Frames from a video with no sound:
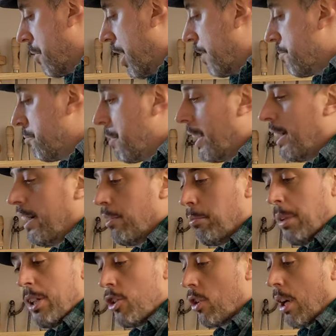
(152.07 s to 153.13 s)
I'd mainly
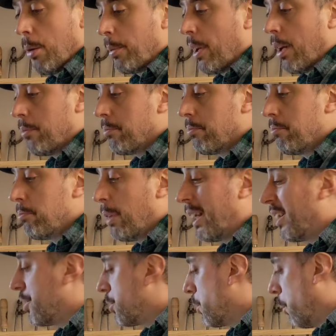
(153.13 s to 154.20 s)
be sharpening up
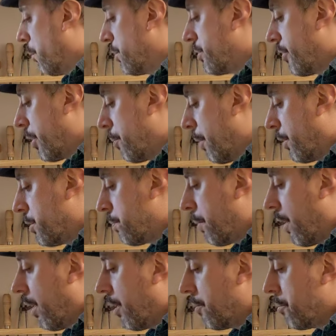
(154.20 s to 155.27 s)
bigger saws for the most
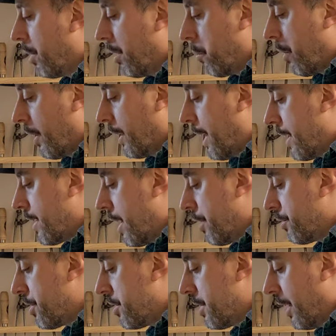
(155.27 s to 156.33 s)
part, but when I get
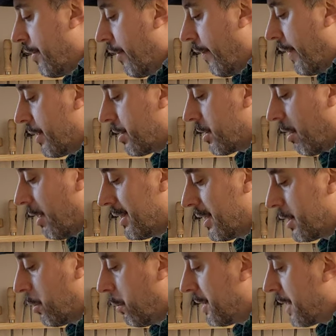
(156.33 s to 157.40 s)
down to teeth of this size,
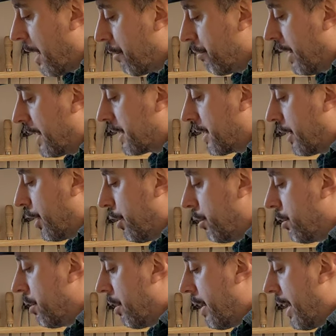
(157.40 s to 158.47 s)
there's always that risk that
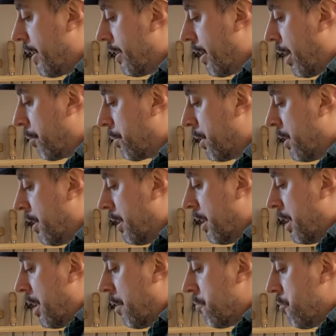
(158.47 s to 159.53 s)
you could end up
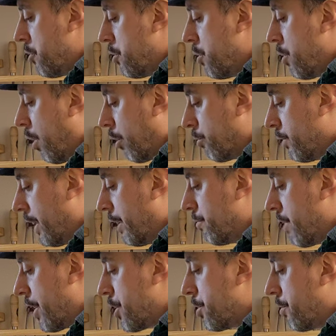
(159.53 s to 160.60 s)
not really
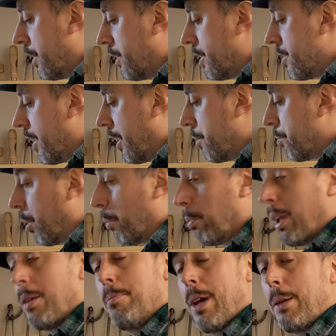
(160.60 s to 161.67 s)
registering the teeth
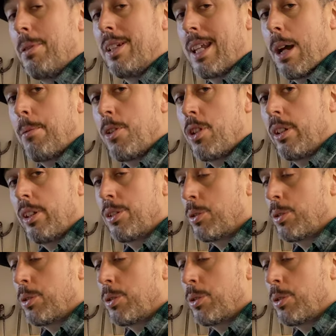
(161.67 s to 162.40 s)
properly and maybe damaging